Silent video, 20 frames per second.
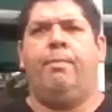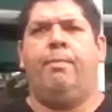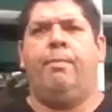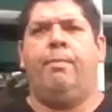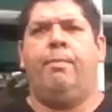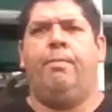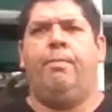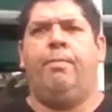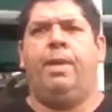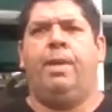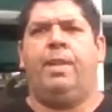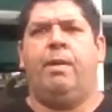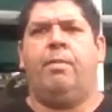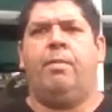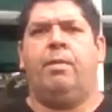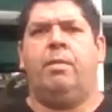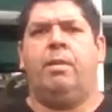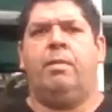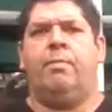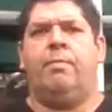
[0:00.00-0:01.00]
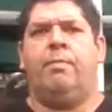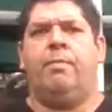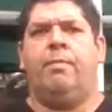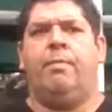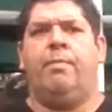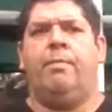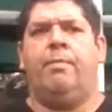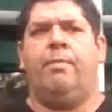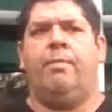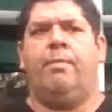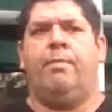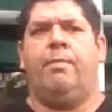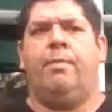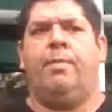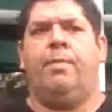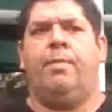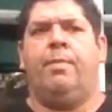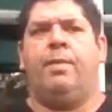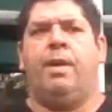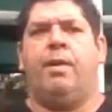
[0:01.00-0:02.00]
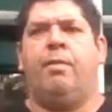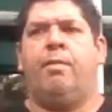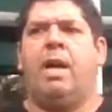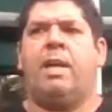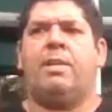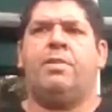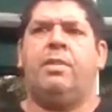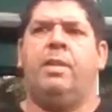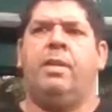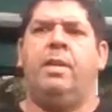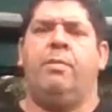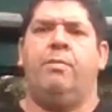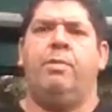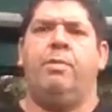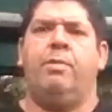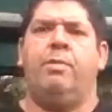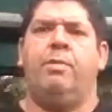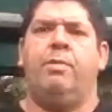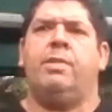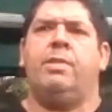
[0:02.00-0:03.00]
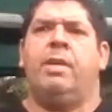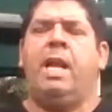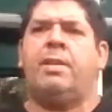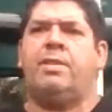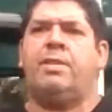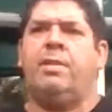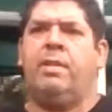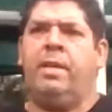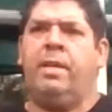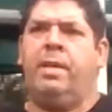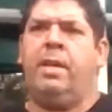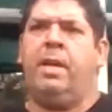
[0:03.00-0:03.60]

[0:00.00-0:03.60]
But they were actually, it was actually